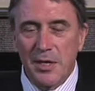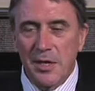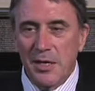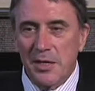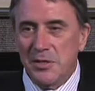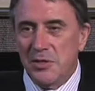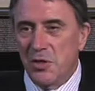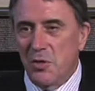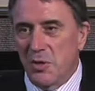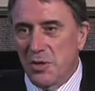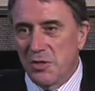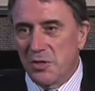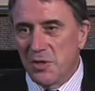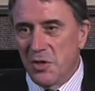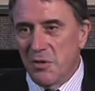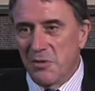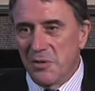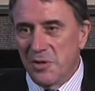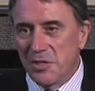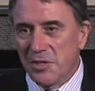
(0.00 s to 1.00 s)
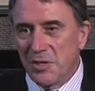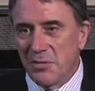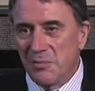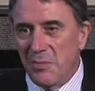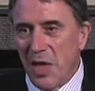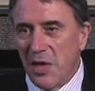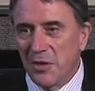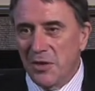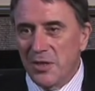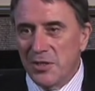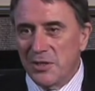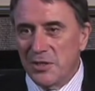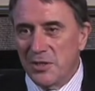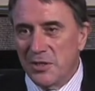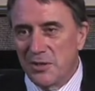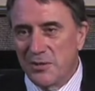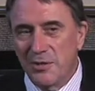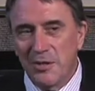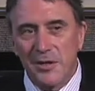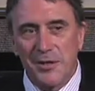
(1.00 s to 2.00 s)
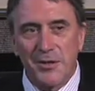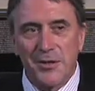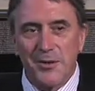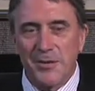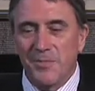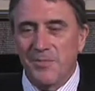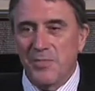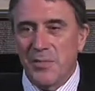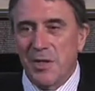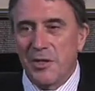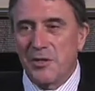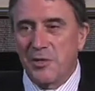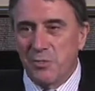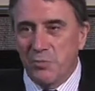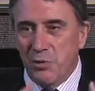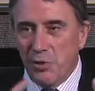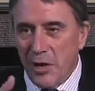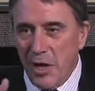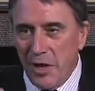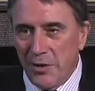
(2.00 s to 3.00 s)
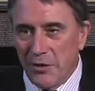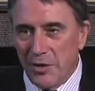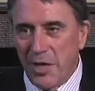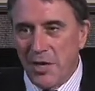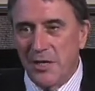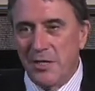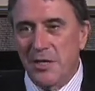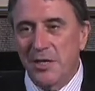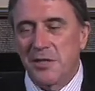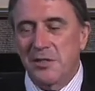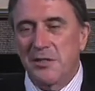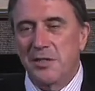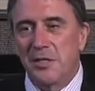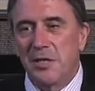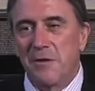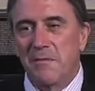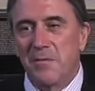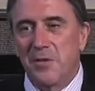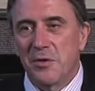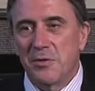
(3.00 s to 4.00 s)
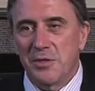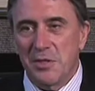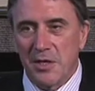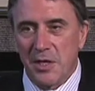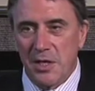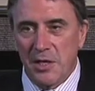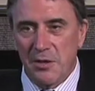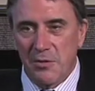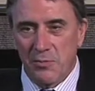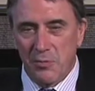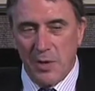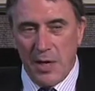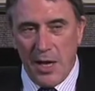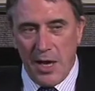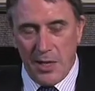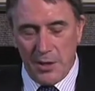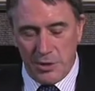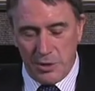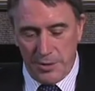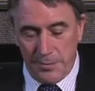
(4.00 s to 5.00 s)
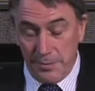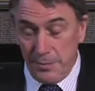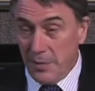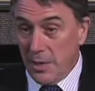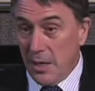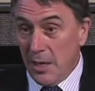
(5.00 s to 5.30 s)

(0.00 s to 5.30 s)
it's a method to put out an idea and see if there's any reaction.